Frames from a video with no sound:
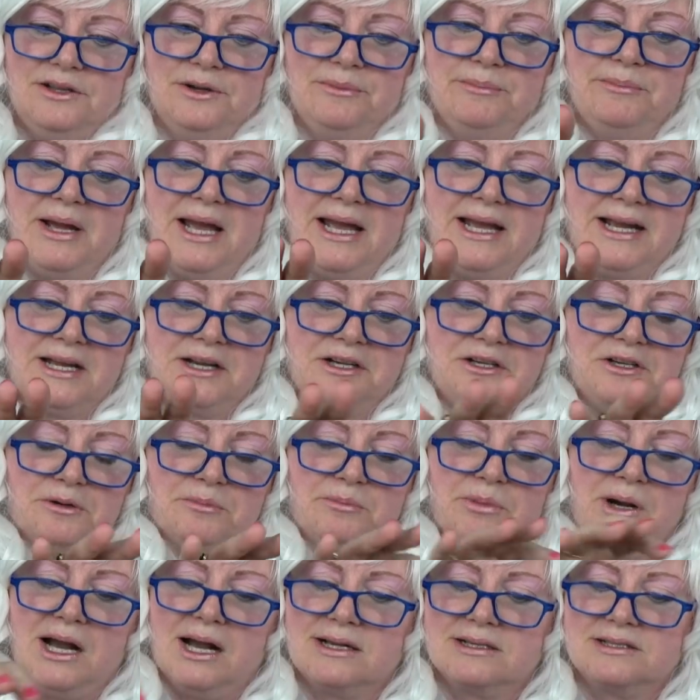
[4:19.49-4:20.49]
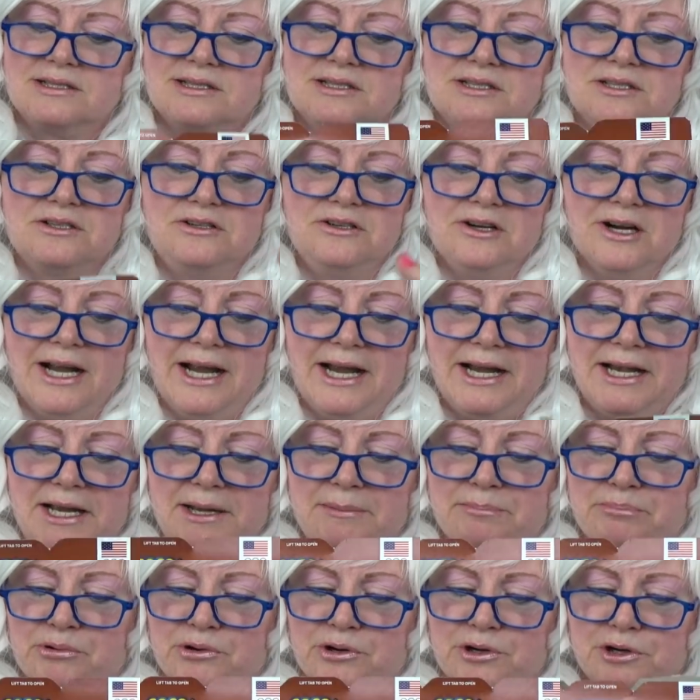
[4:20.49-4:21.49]
They're making their boxes
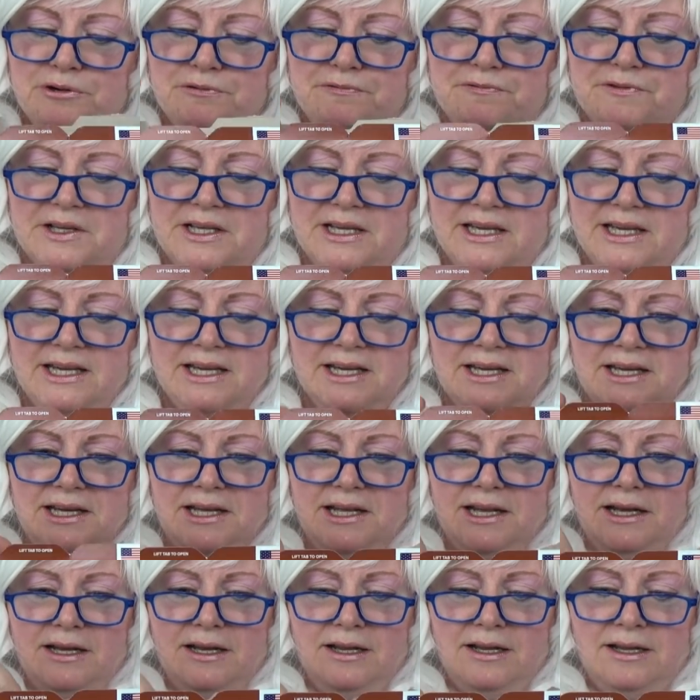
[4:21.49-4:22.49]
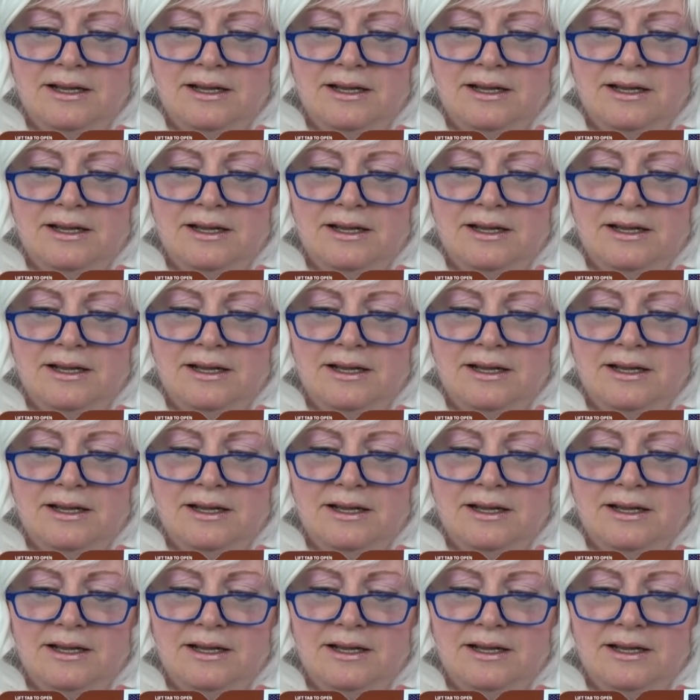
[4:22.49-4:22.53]
granny proof again.